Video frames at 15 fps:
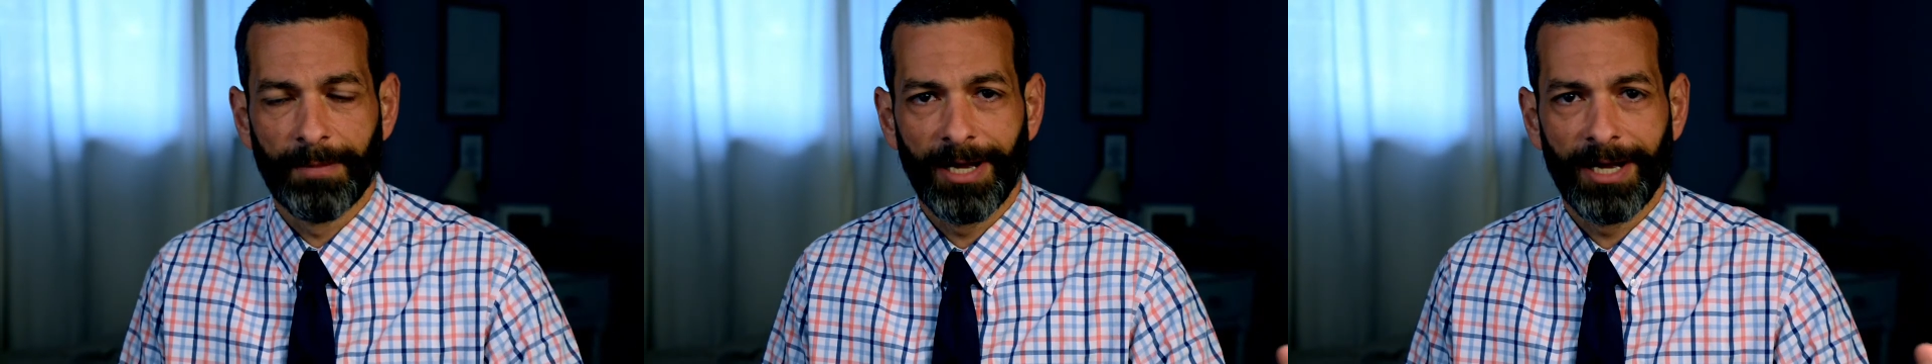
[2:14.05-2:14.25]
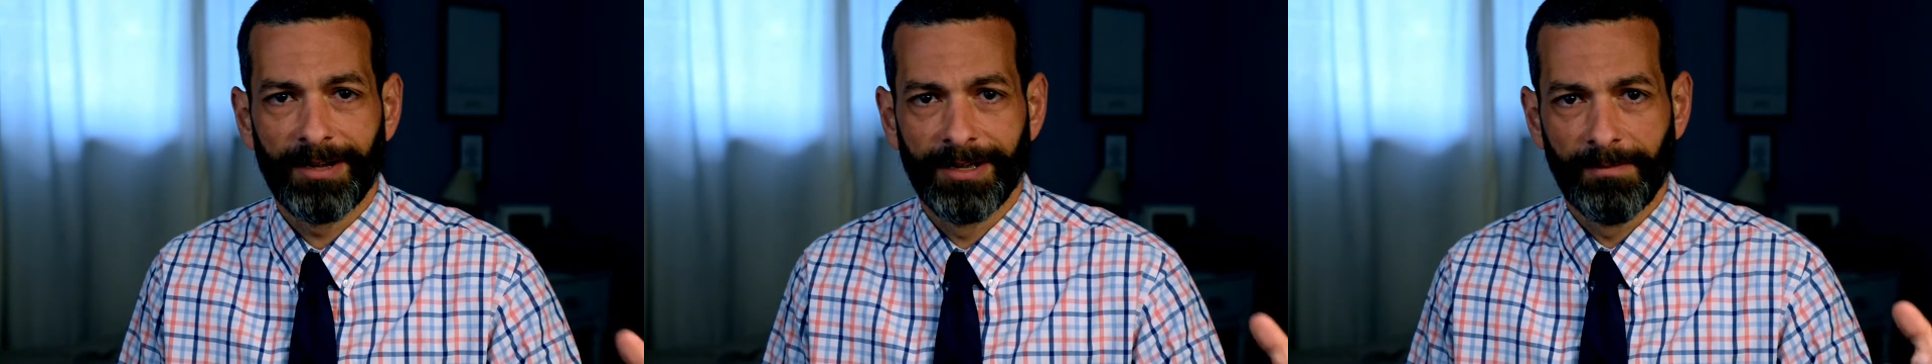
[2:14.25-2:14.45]

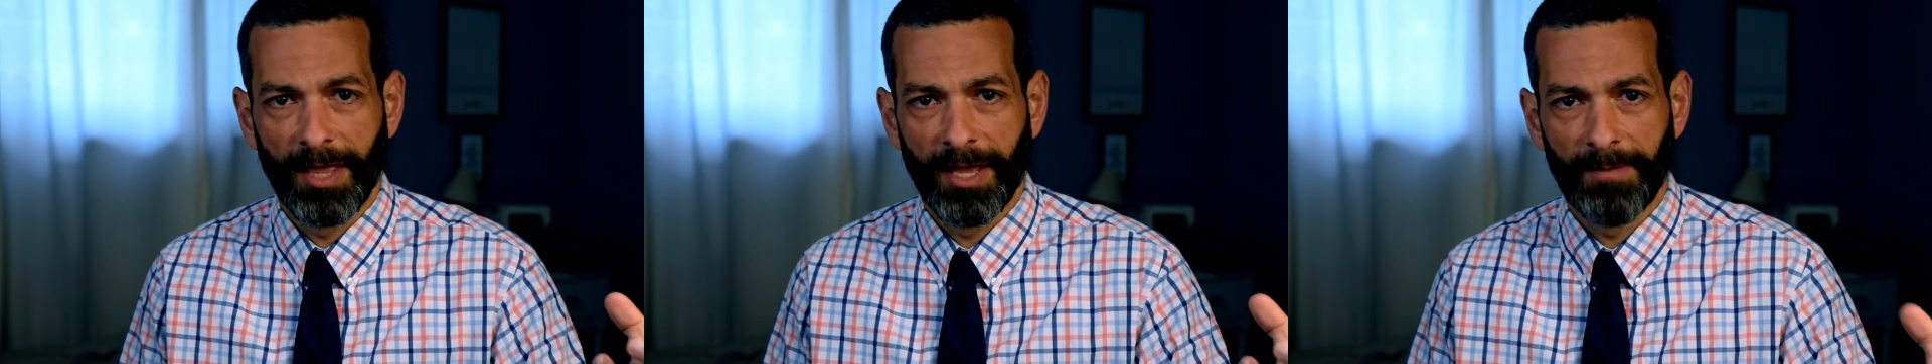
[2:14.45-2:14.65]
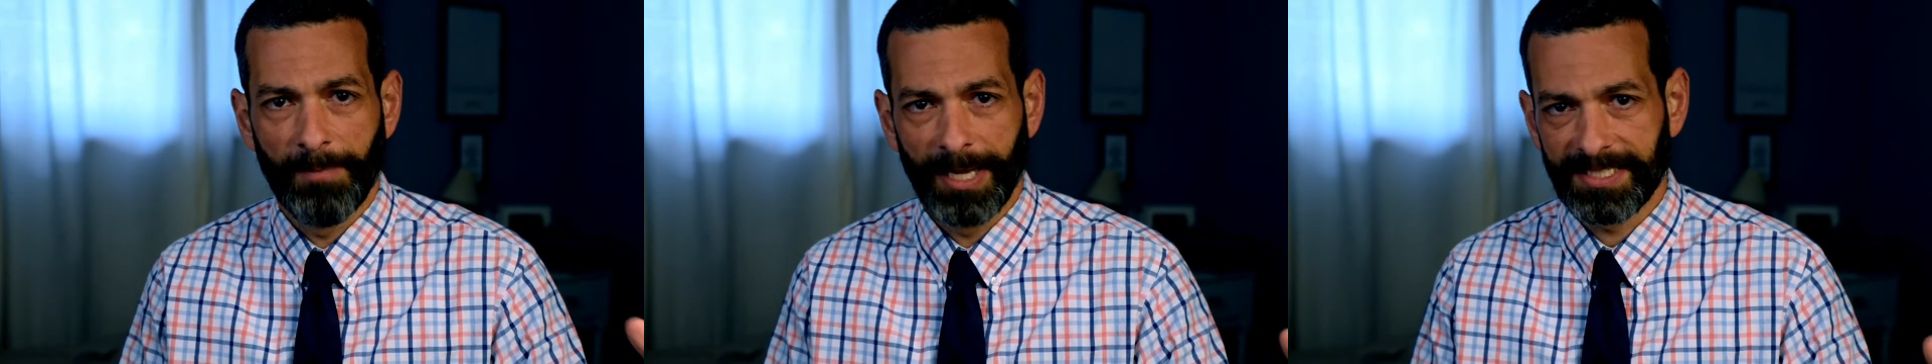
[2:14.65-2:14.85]
about him
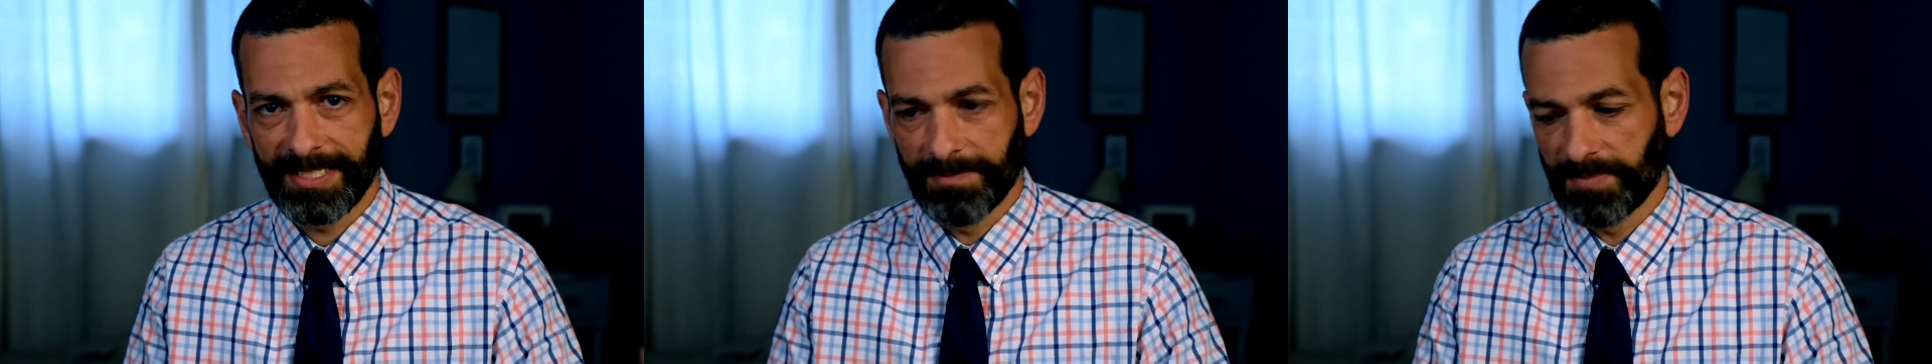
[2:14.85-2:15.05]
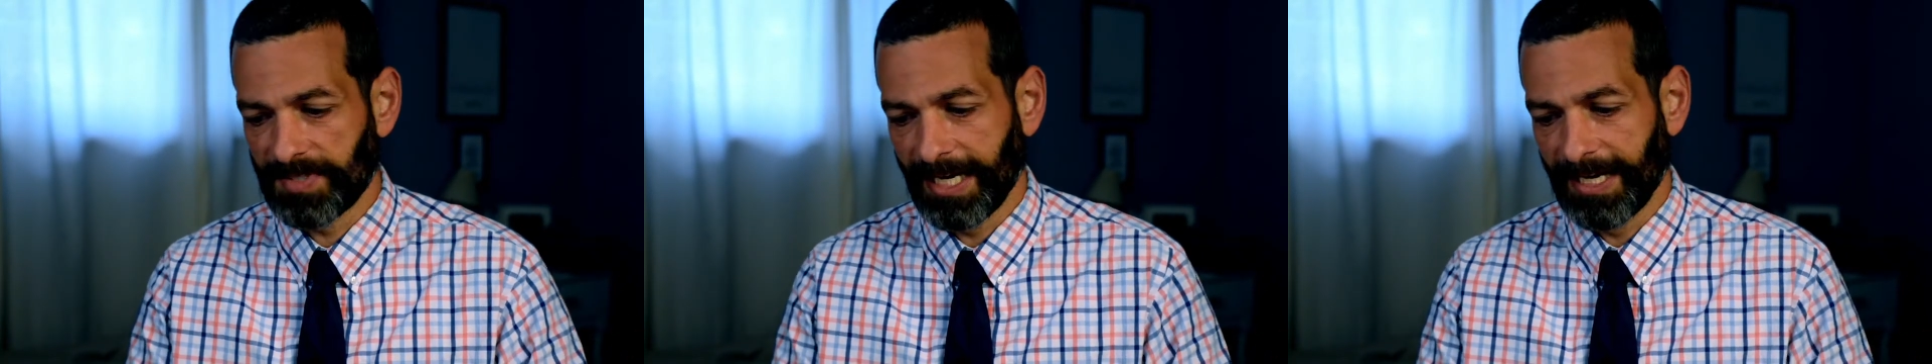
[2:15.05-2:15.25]
that makes
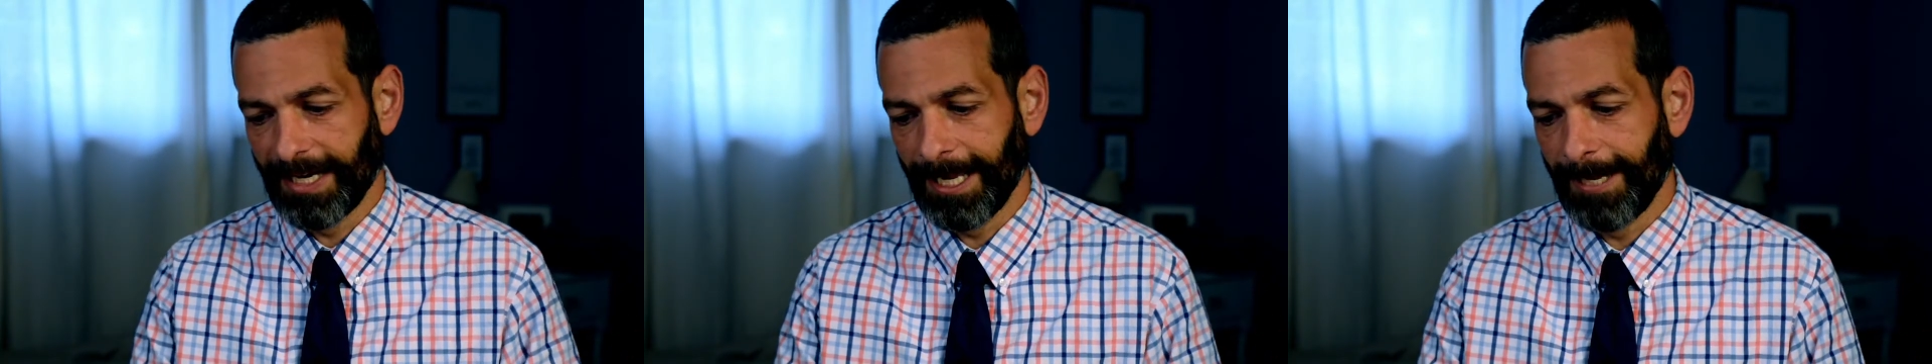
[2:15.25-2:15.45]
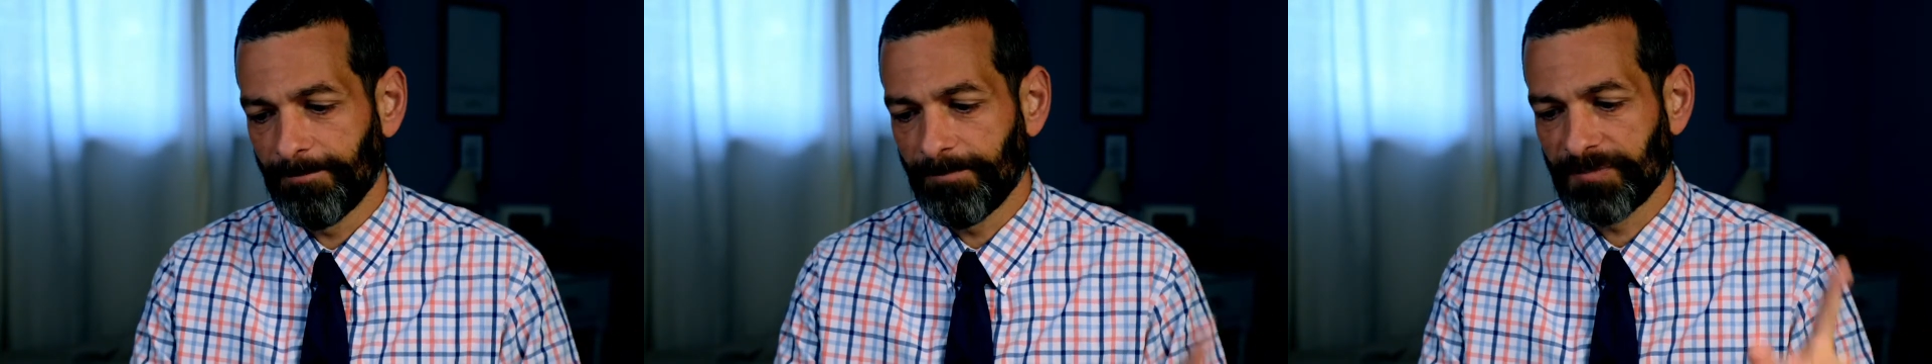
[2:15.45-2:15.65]
him stand
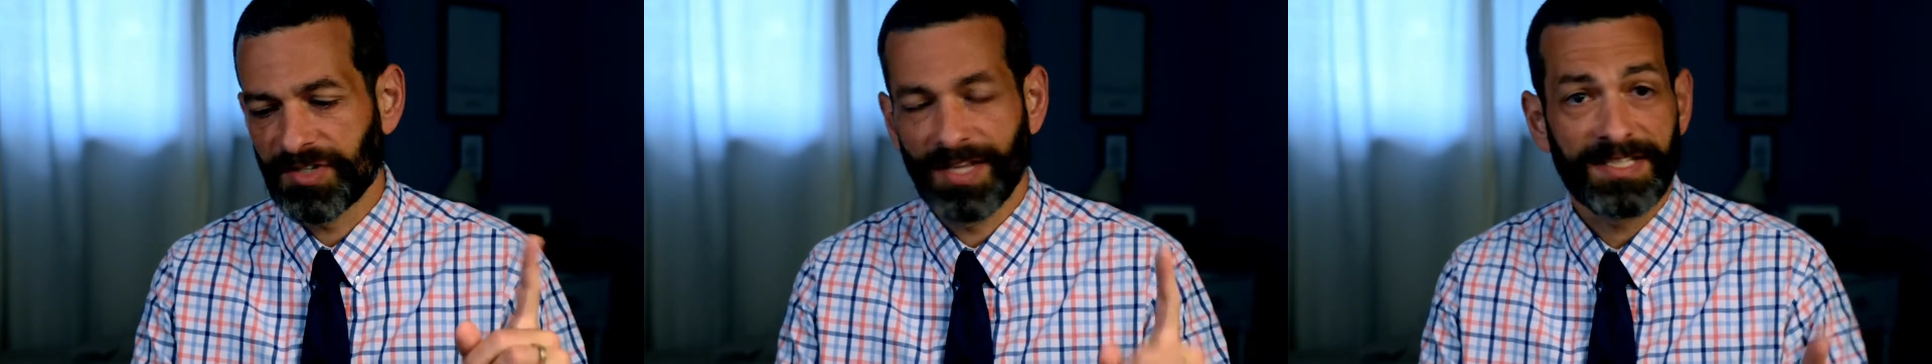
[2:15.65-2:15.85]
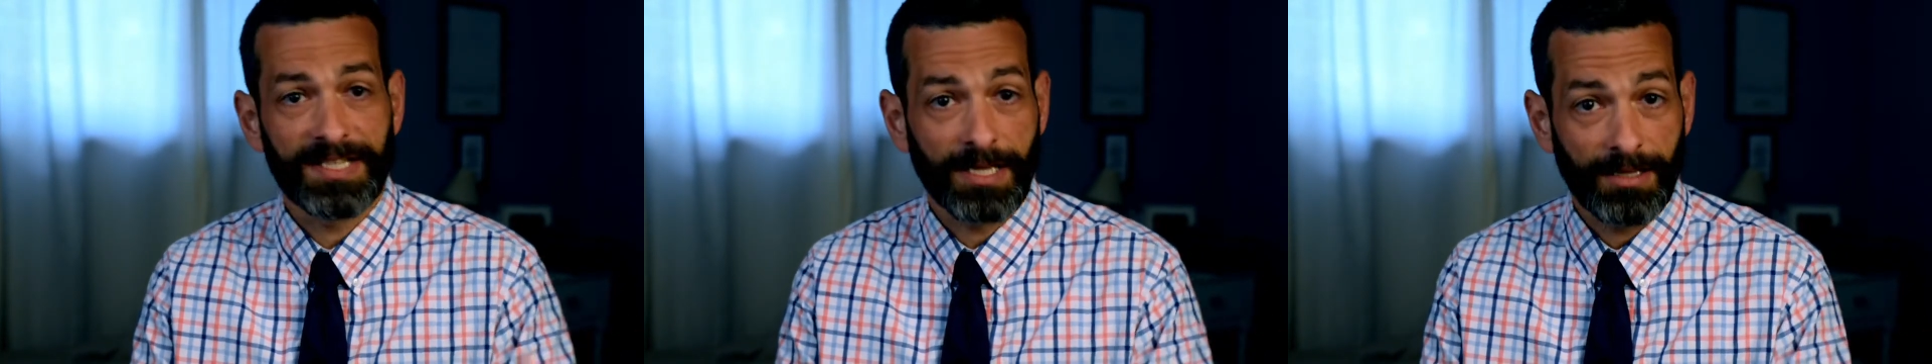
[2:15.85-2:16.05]
out.
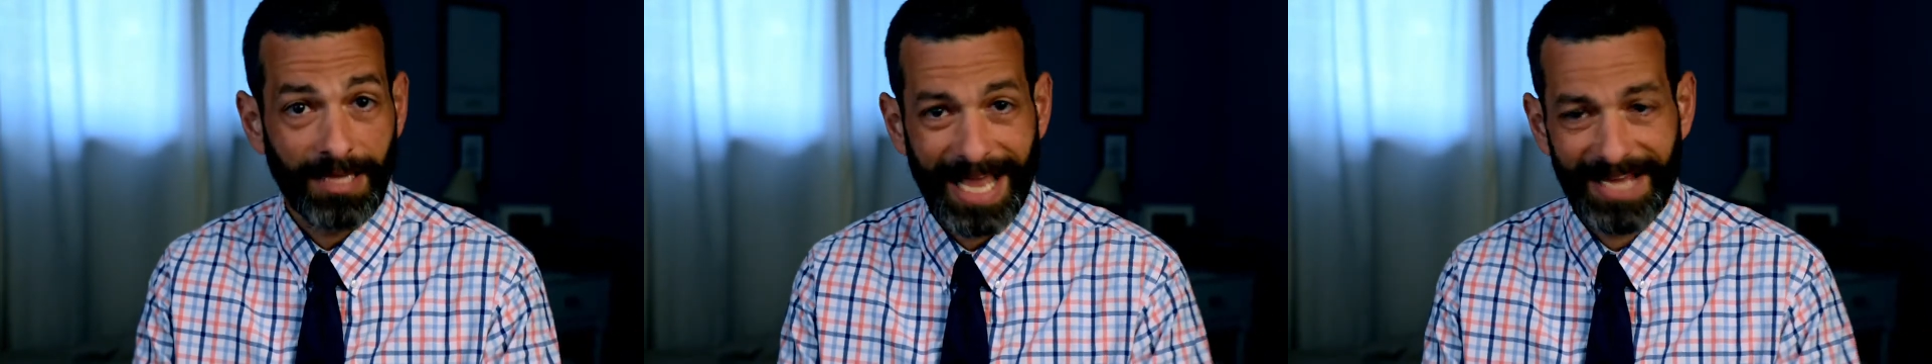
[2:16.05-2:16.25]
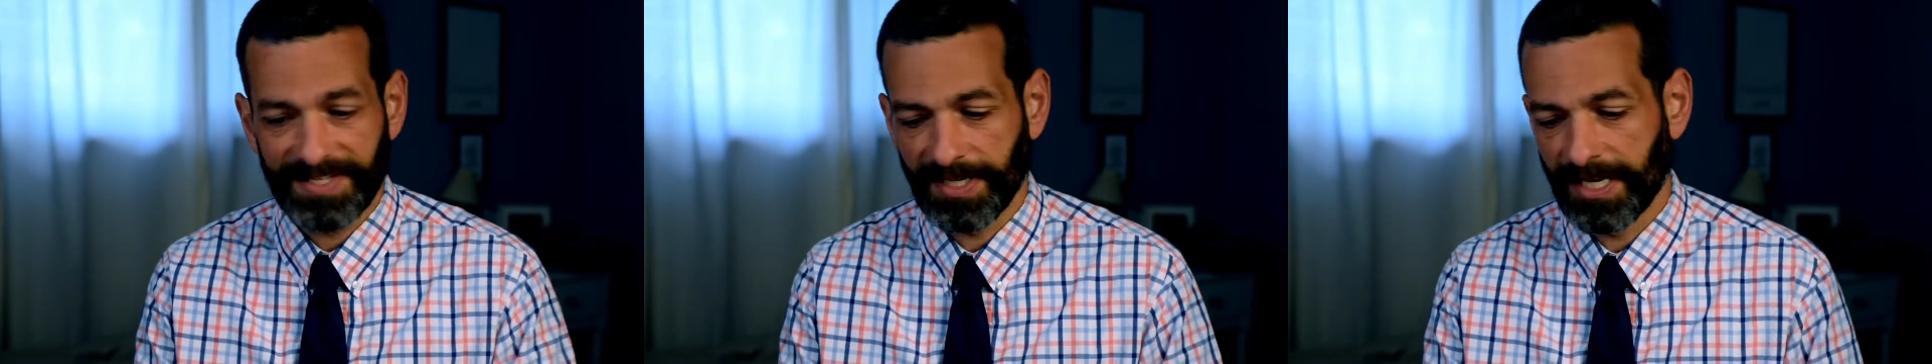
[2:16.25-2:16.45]
So that's a
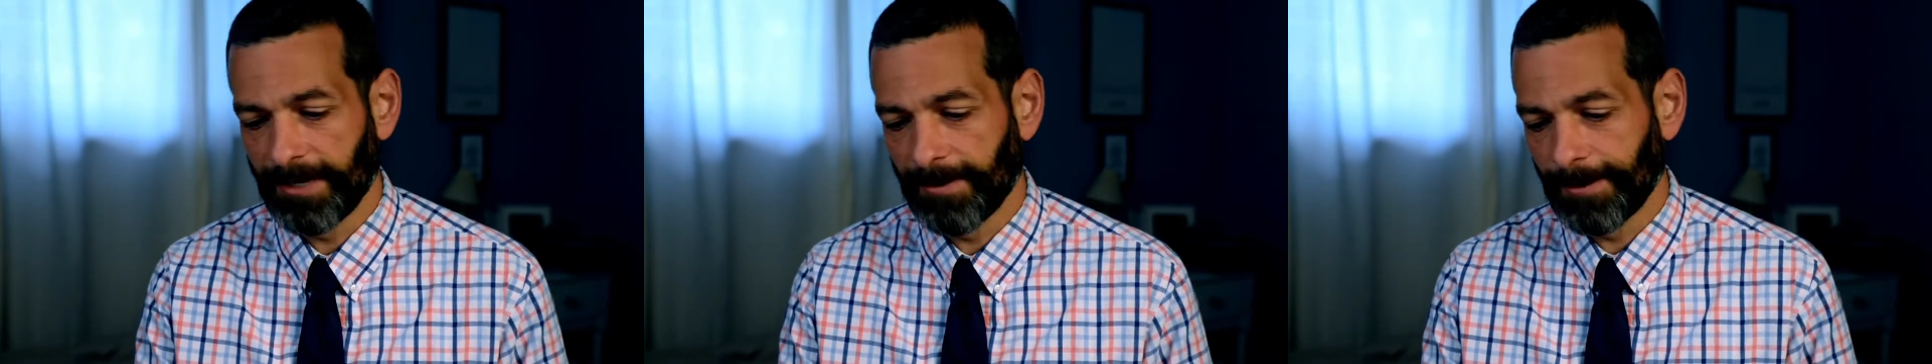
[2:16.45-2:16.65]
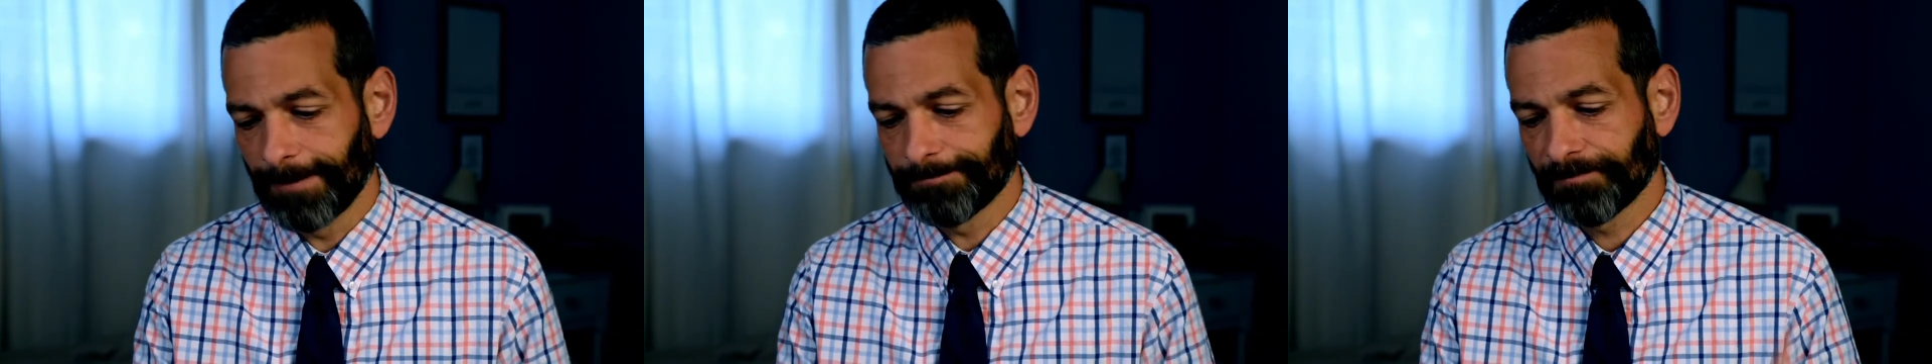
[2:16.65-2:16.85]
classic
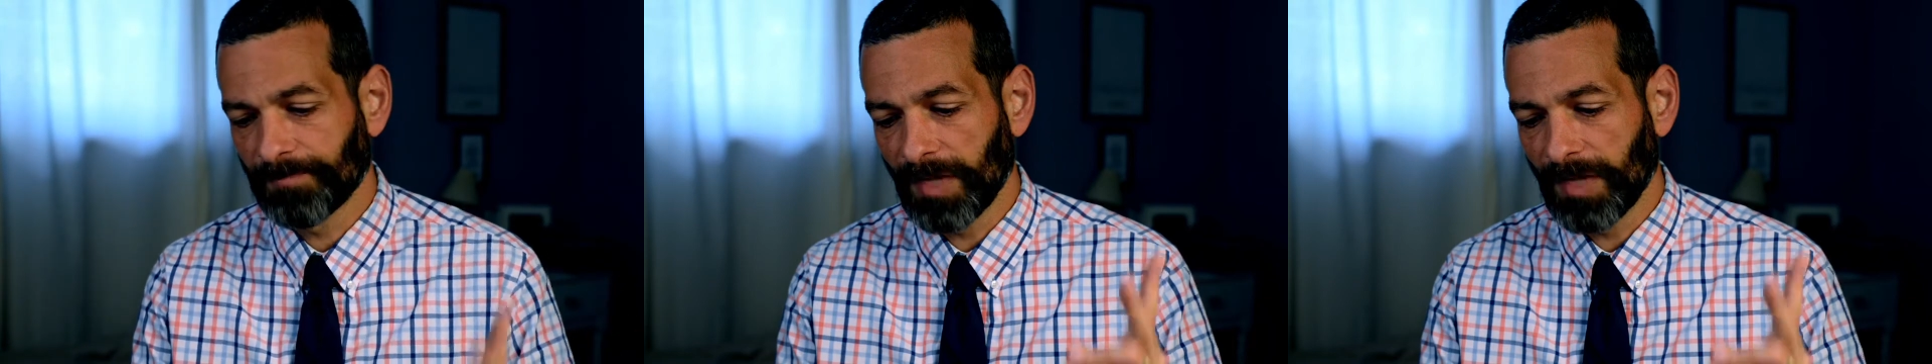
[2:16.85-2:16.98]
hero.